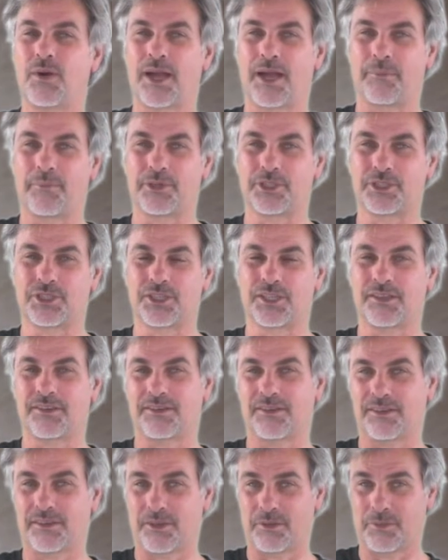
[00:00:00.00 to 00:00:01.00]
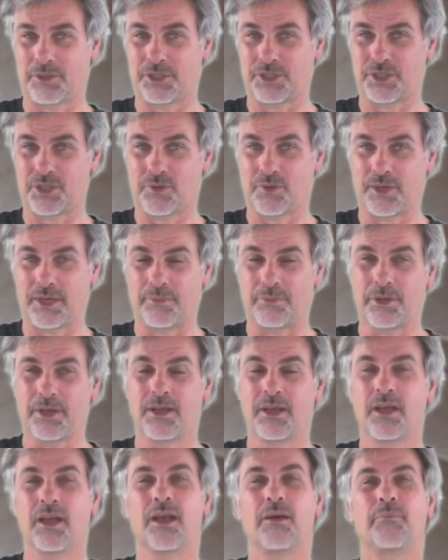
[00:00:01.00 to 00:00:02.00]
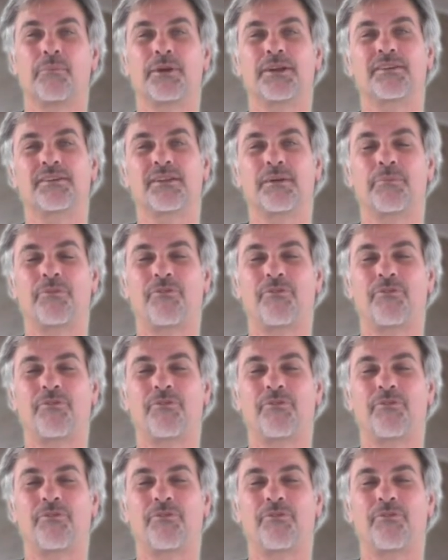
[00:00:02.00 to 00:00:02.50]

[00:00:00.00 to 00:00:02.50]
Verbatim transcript: how much it is until we show up. But some